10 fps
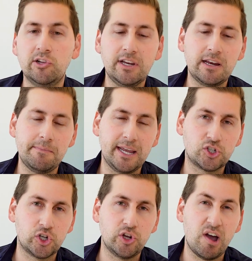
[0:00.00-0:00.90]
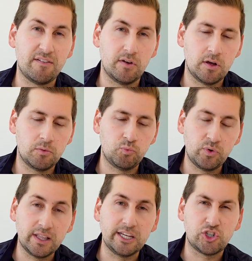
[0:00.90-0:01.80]
you need to make sure you have a
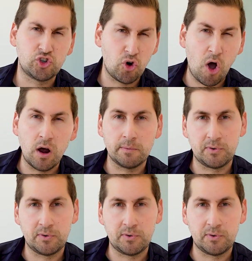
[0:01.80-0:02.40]
really strong